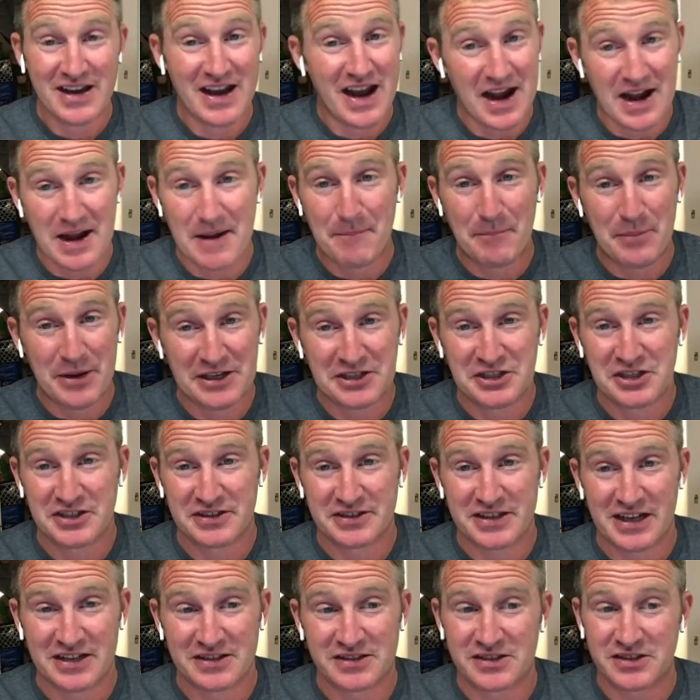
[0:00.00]
And then pitching
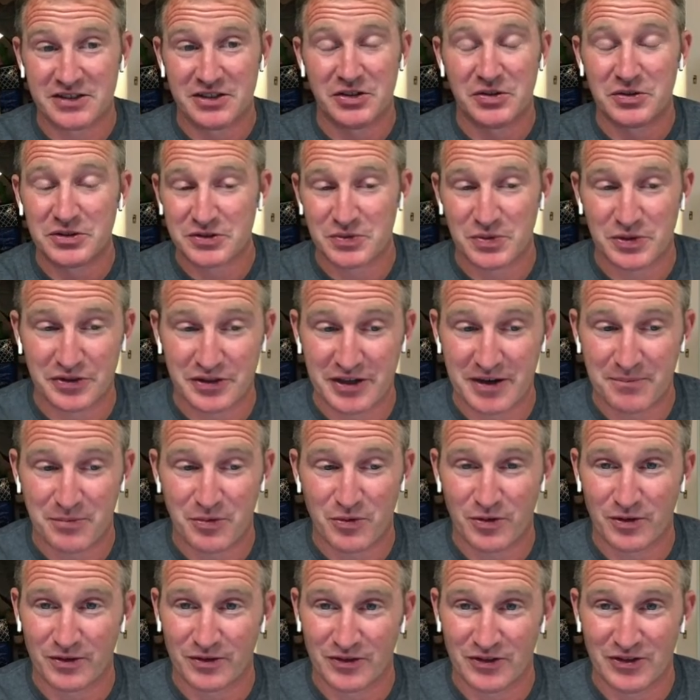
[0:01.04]
that sill is really
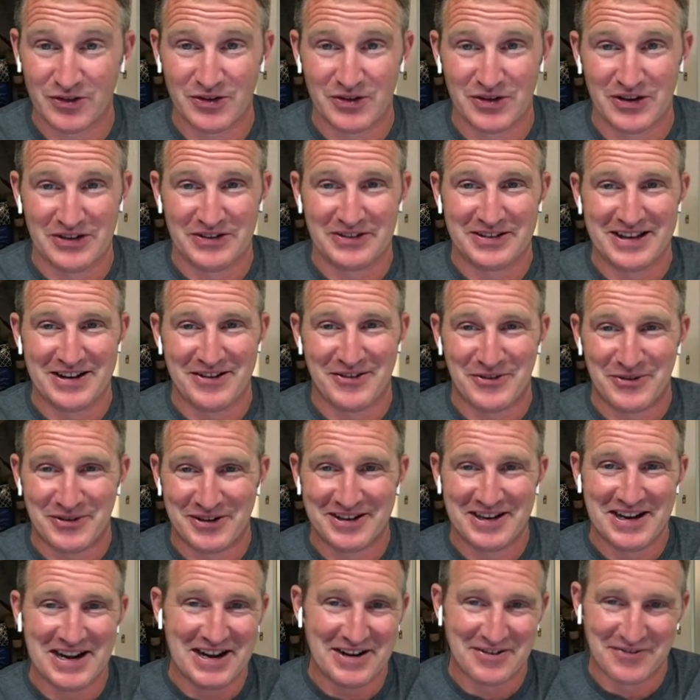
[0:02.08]
important too. You don't
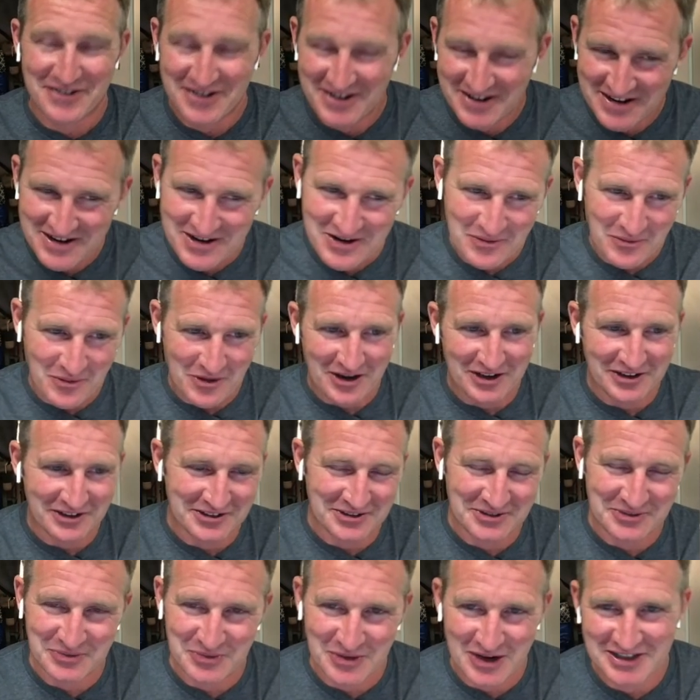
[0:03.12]
want to have
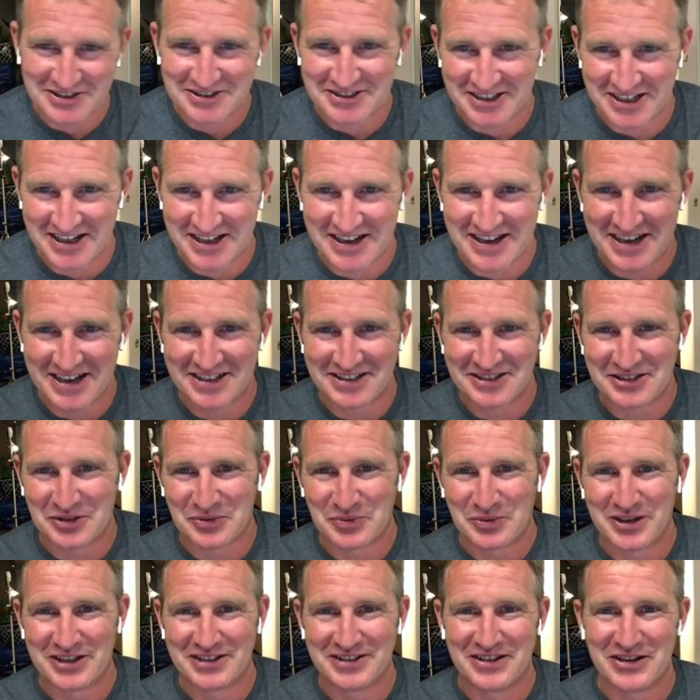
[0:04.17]
water resting against your
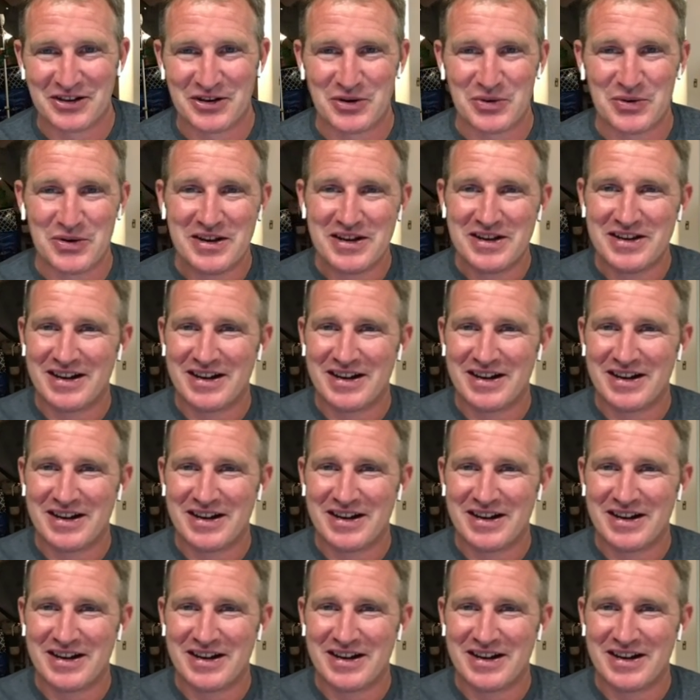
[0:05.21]
window.